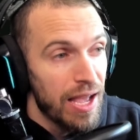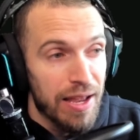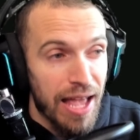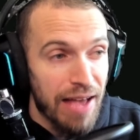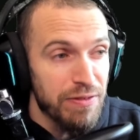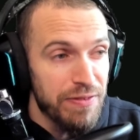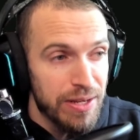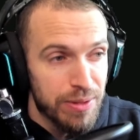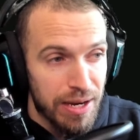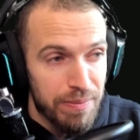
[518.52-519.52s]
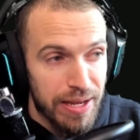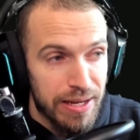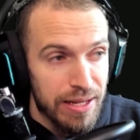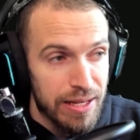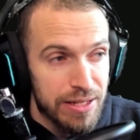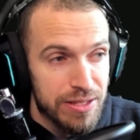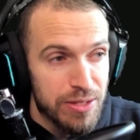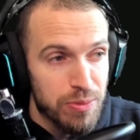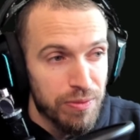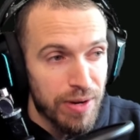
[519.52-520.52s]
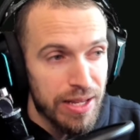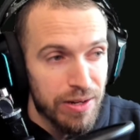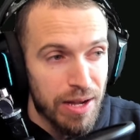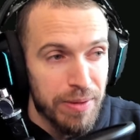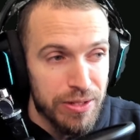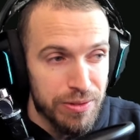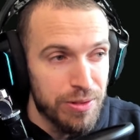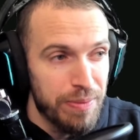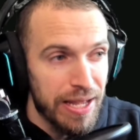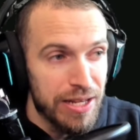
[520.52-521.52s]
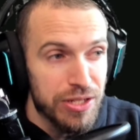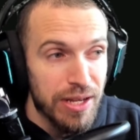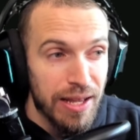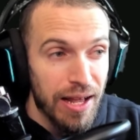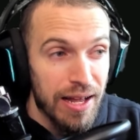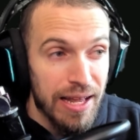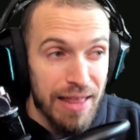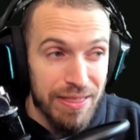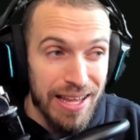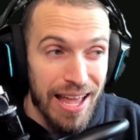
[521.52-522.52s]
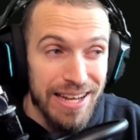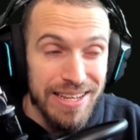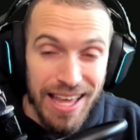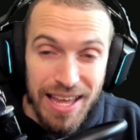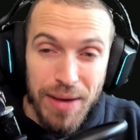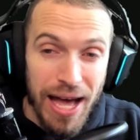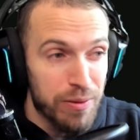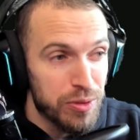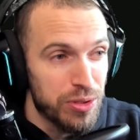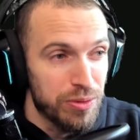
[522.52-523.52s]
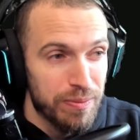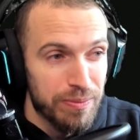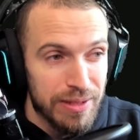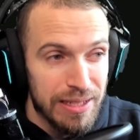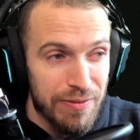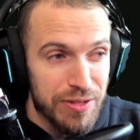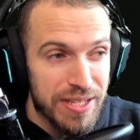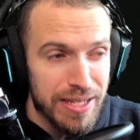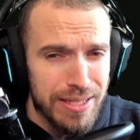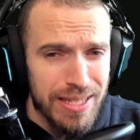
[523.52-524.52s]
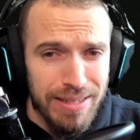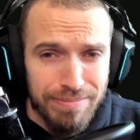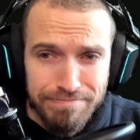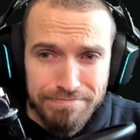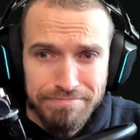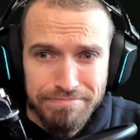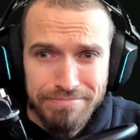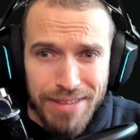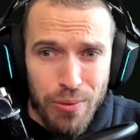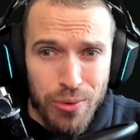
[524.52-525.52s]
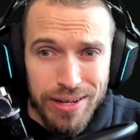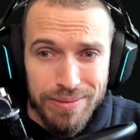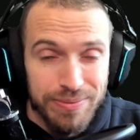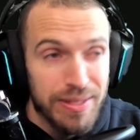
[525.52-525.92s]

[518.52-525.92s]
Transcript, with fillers: I have a video that I made. It's this one right here on my YouTube page. Uh, at the end game how-to, level sixty, now what?